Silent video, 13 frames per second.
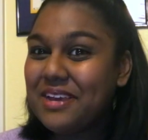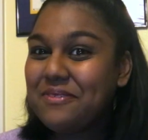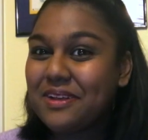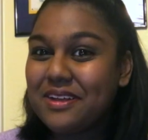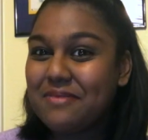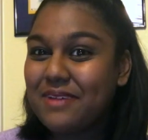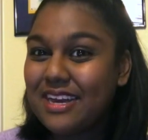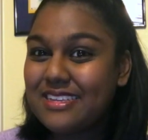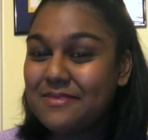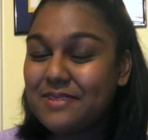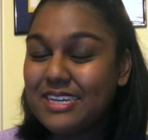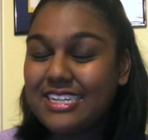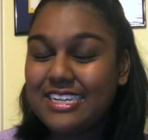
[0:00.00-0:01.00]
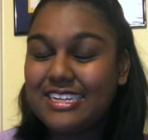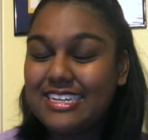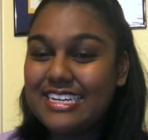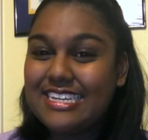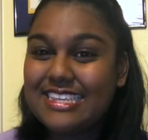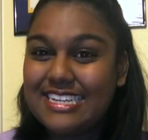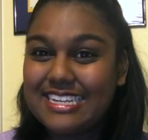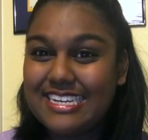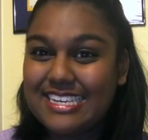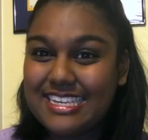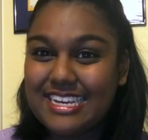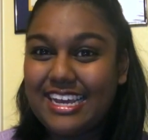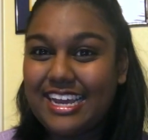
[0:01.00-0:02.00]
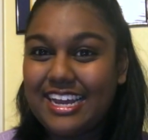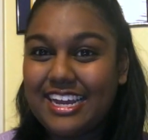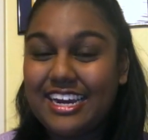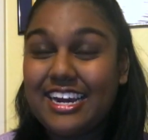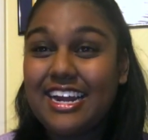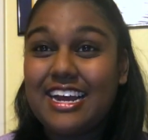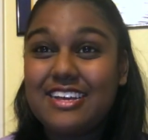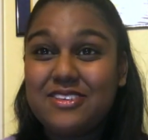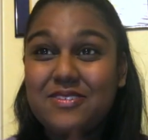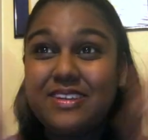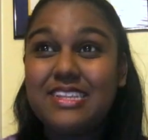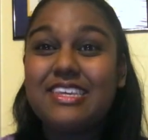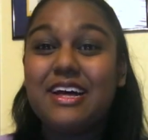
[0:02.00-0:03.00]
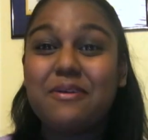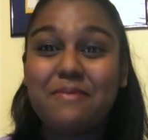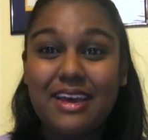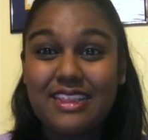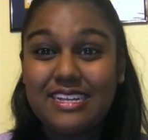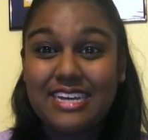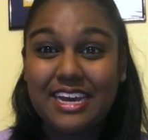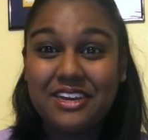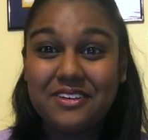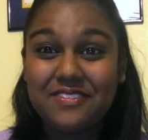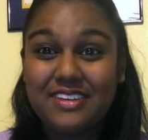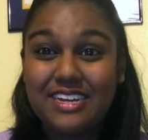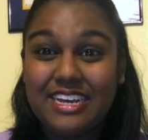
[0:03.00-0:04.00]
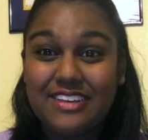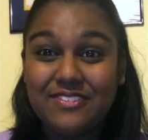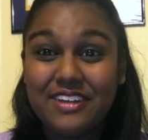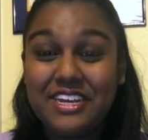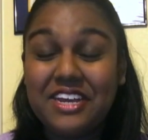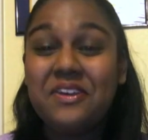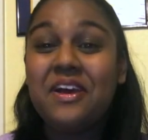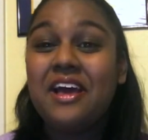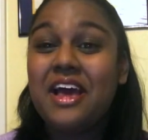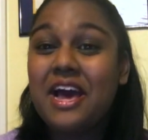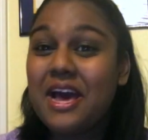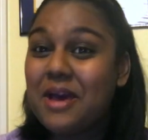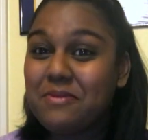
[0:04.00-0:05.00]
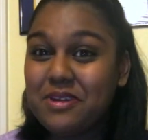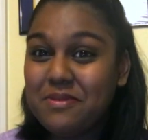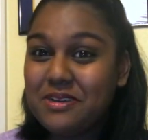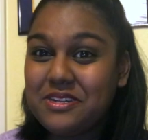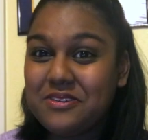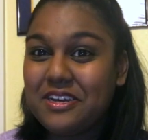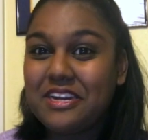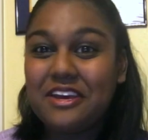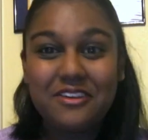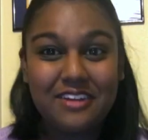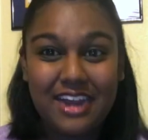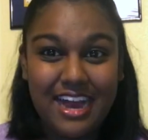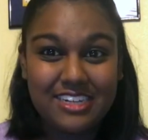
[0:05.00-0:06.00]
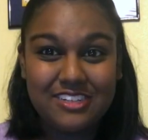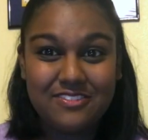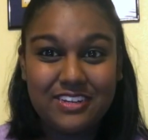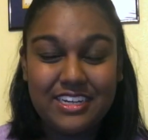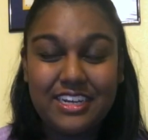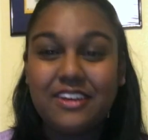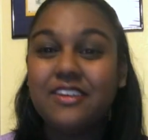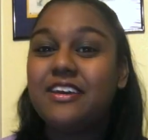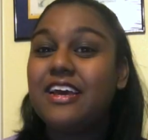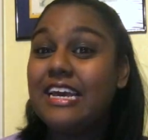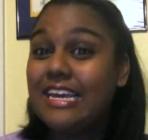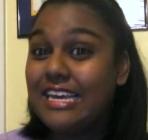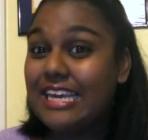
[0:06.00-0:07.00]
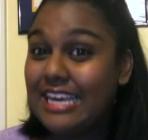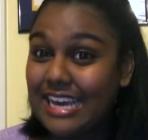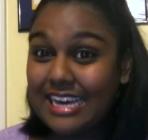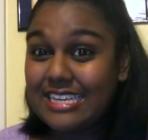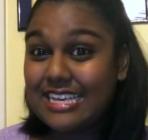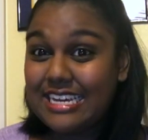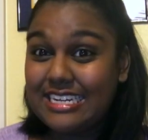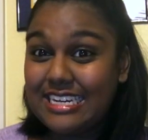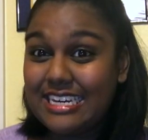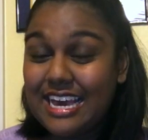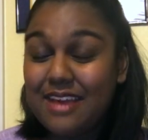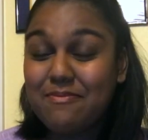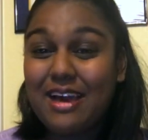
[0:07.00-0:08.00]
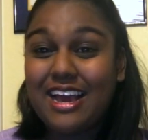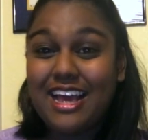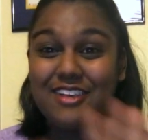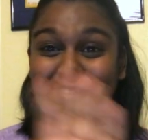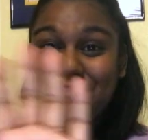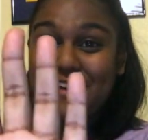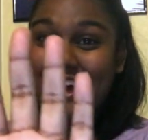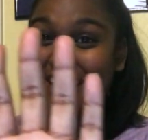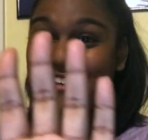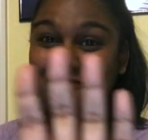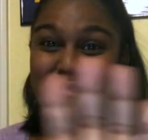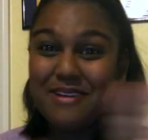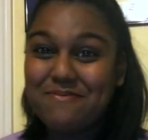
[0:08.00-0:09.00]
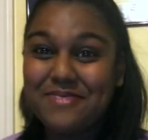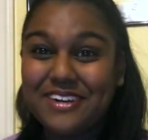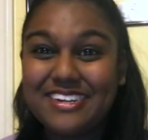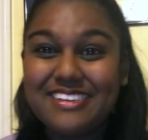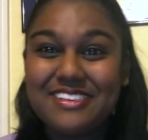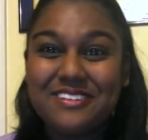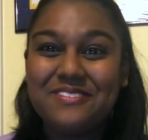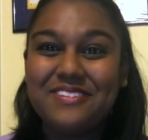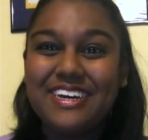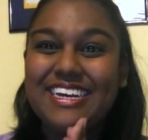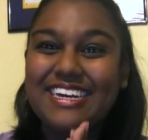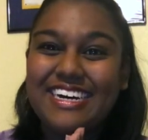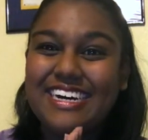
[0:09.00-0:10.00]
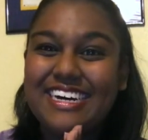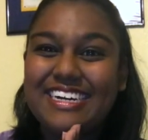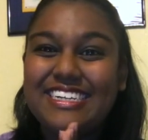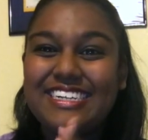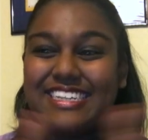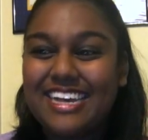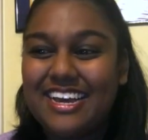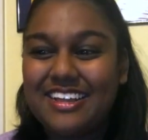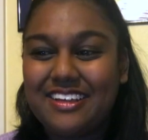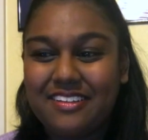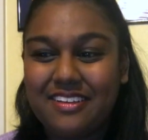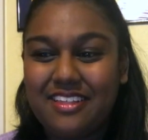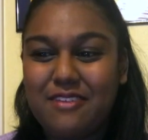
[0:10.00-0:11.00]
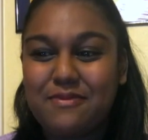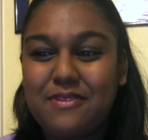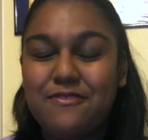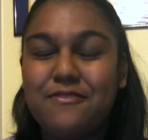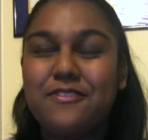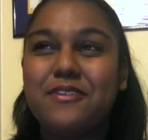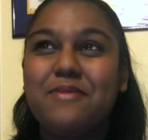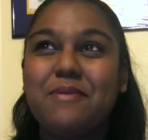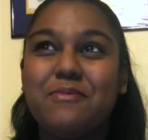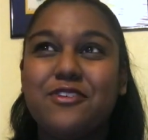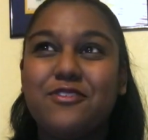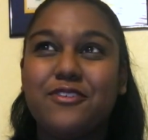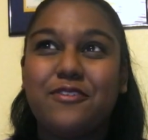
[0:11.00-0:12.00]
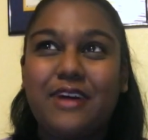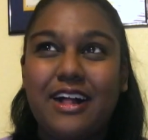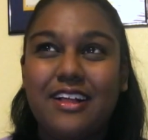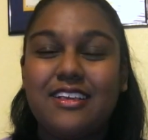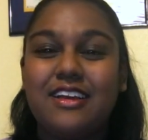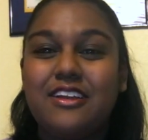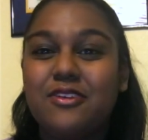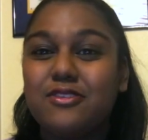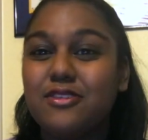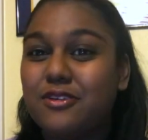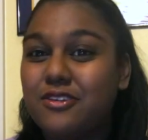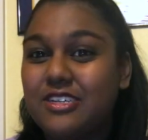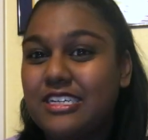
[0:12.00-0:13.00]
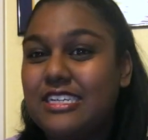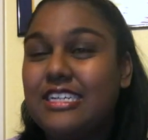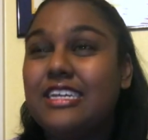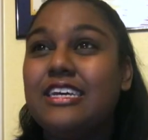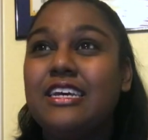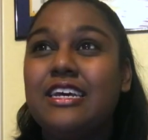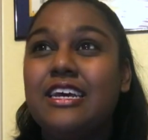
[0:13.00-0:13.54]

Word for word: everybody, welcome back to my channel, it's Lisa here, and as you can tell by the title of today's video, I'm going to be doing another reaction video. EXID came back as five members, oh my gosh, uh, they've been four members for a while because I know Solji,